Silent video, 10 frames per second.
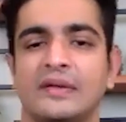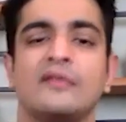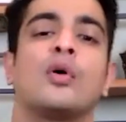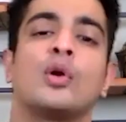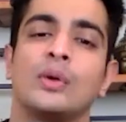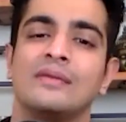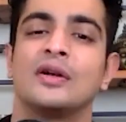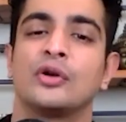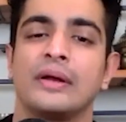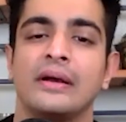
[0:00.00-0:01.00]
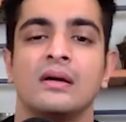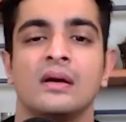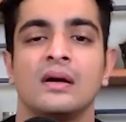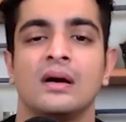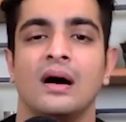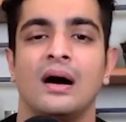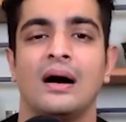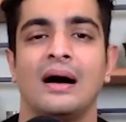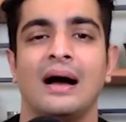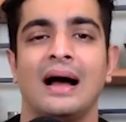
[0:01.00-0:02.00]
we follow even today uh,
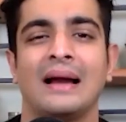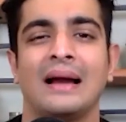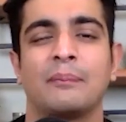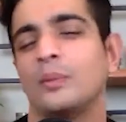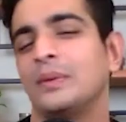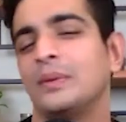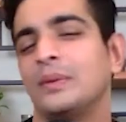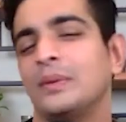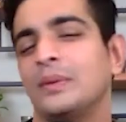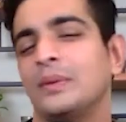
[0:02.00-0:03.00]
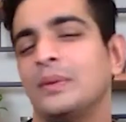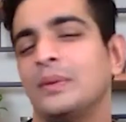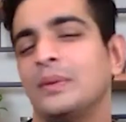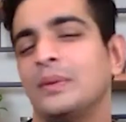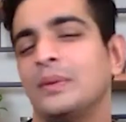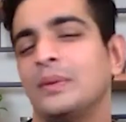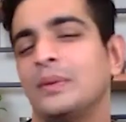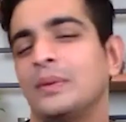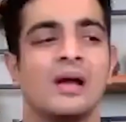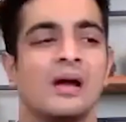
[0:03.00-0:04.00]
and probably the third thing I,
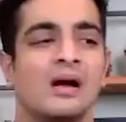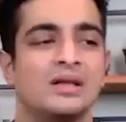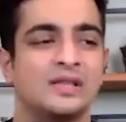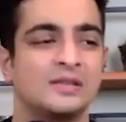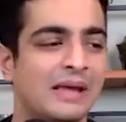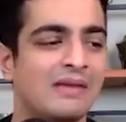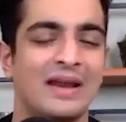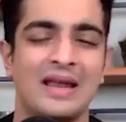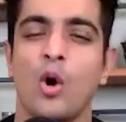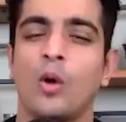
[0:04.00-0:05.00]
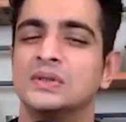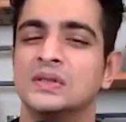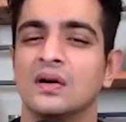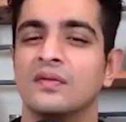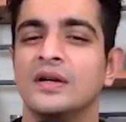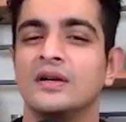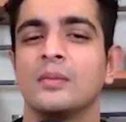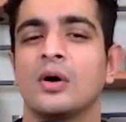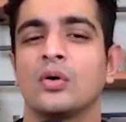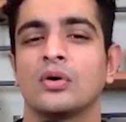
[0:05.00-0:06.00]
just being very observant
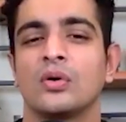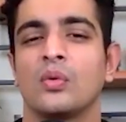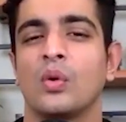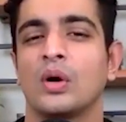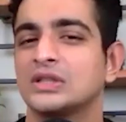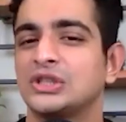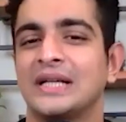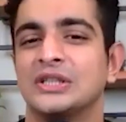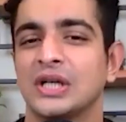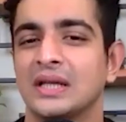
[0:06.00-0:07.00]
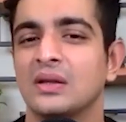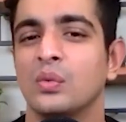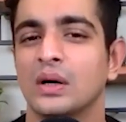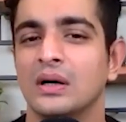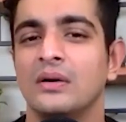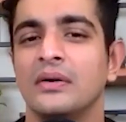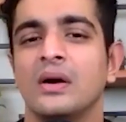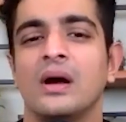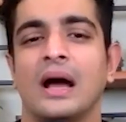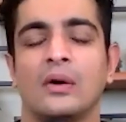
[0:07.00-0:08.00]
about what's changing in the world
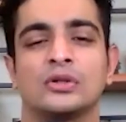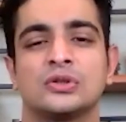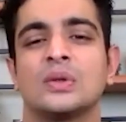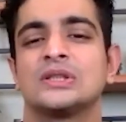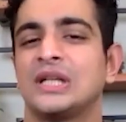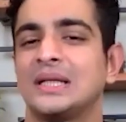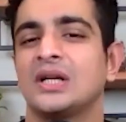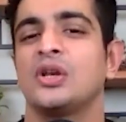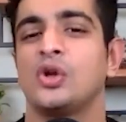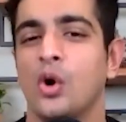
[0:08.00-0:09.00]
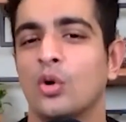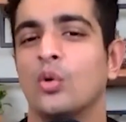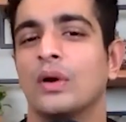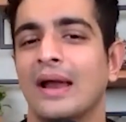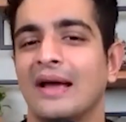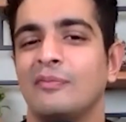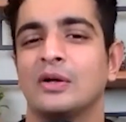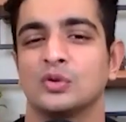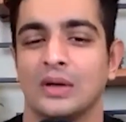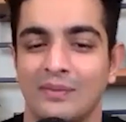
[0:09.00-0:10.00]
and also what's changing in your own life
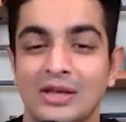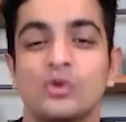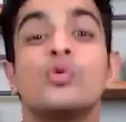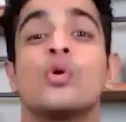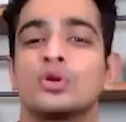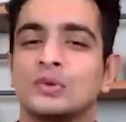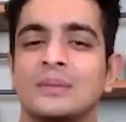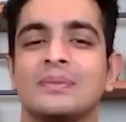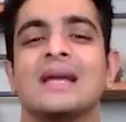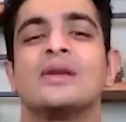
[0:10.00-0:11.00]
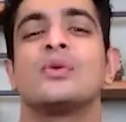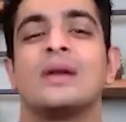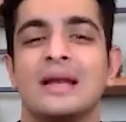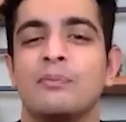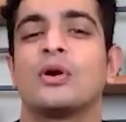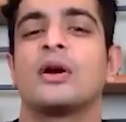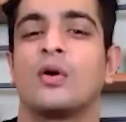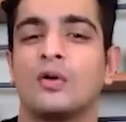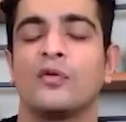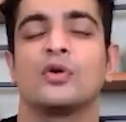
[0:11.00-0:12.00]
because only when you go through something and you really put it
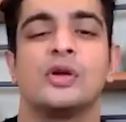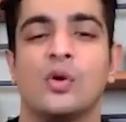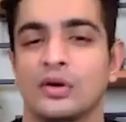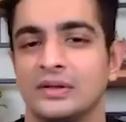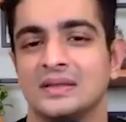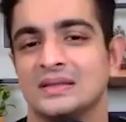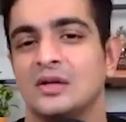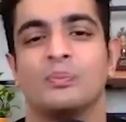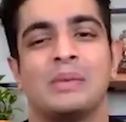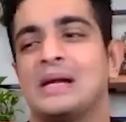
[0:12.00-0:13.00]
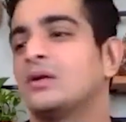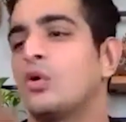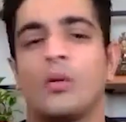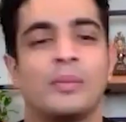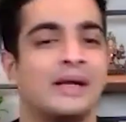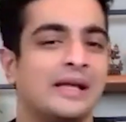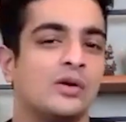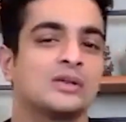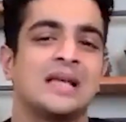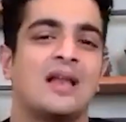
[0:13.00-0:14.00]
out for the audiences now be it comedy
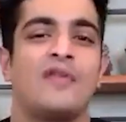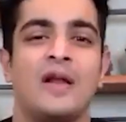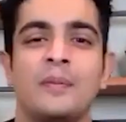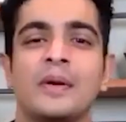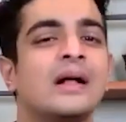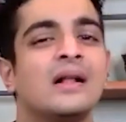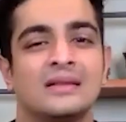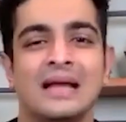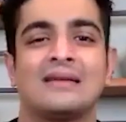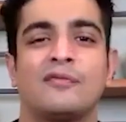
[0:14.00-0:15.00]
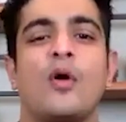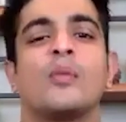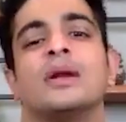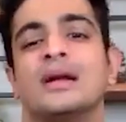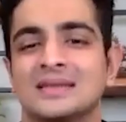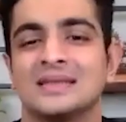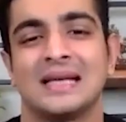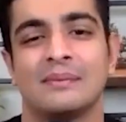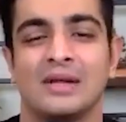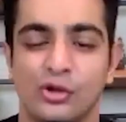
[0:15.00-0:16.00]
or self-help that formula is the
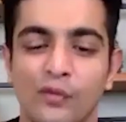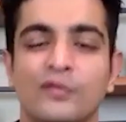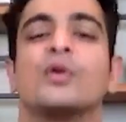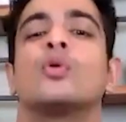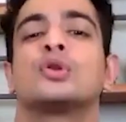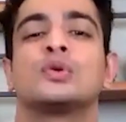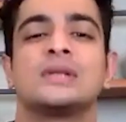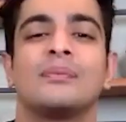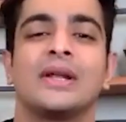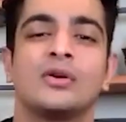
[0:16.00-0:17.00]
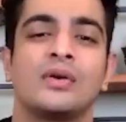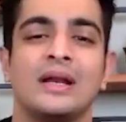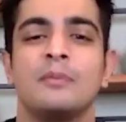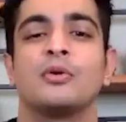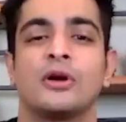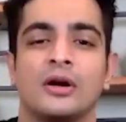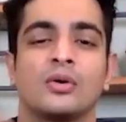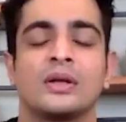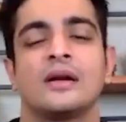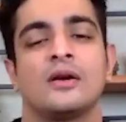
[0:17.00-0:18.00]
same that you have to go through something to really put it
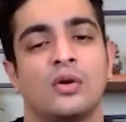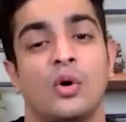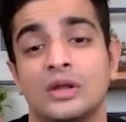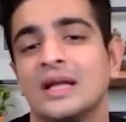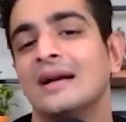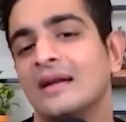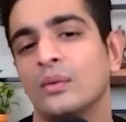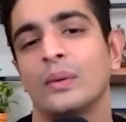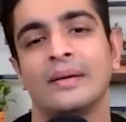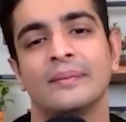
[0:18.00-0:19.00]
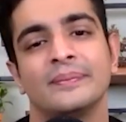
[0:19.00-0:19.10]
out in an authentic way